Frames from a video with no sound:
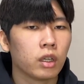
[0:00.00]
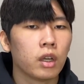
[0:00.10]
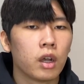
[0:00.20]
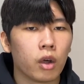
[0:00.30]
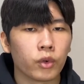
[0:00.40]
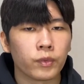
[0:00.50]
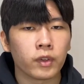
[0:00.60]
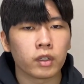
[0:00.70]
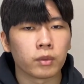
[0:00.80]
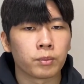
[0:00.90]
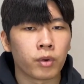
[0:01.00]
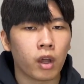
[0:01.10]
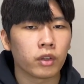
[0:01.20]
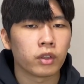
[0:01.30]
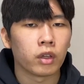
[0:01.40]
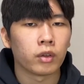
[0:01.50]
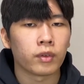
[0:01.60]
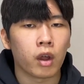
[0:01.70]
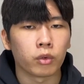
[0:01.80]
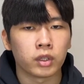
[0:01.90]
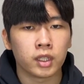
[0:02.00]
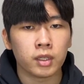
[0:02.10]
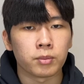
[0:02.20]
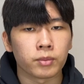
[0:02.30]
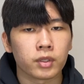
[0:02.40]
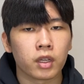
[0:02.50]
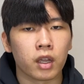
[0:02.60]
We feel proud of our team uh,